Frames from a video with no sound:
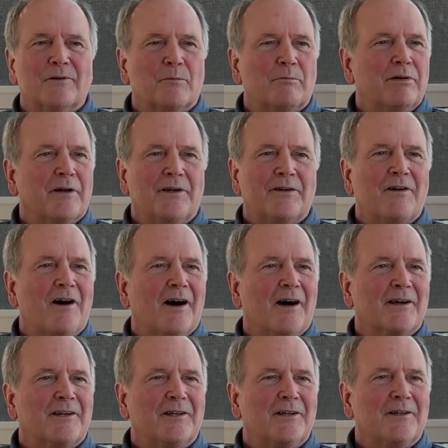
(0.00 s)
playing
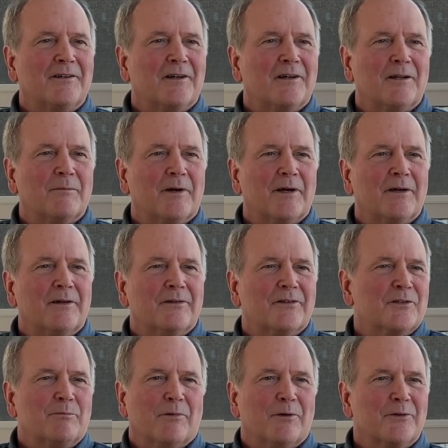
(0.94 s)
hockey and all my
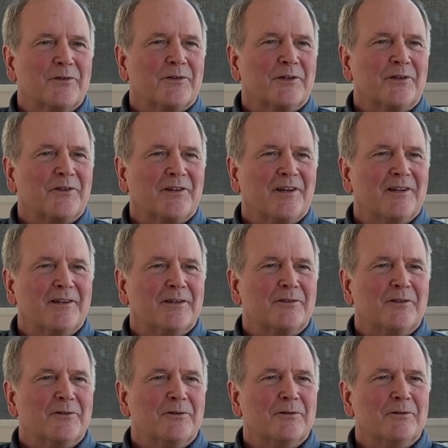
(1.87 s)
sports things that I like
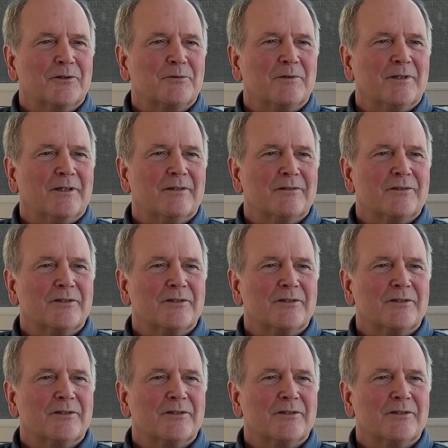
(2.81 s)
to do as well.